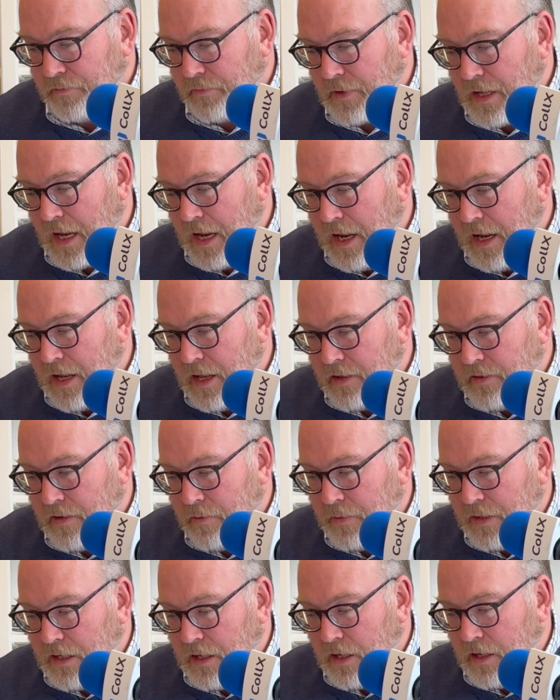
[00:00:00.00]

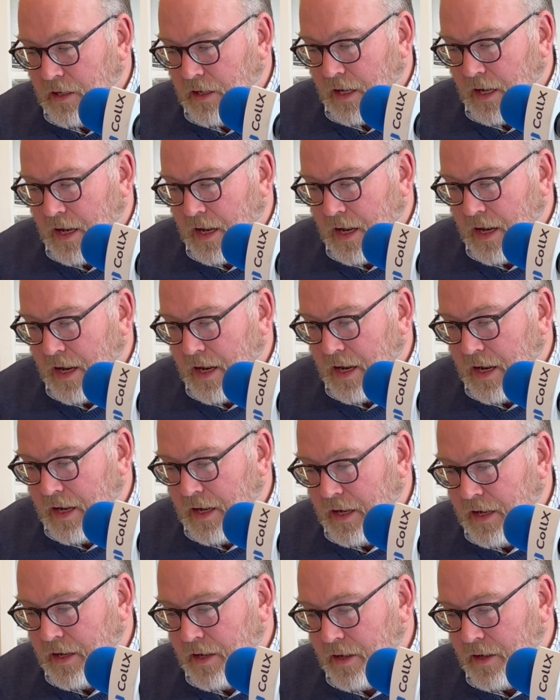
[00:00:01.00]
then we did
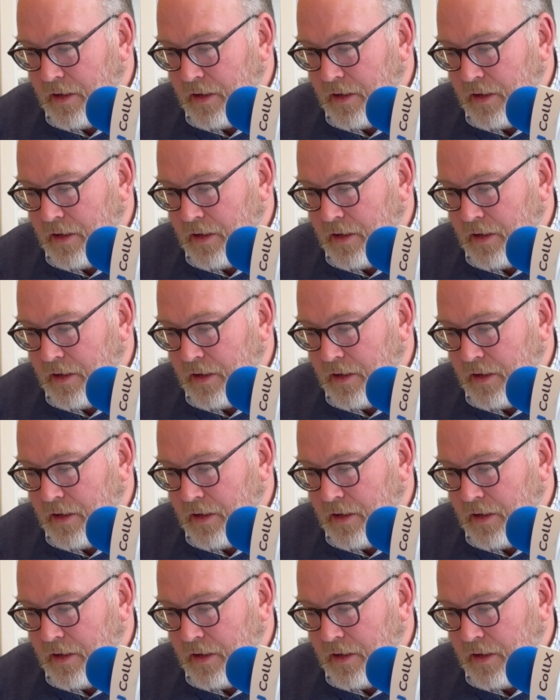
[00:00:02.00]
a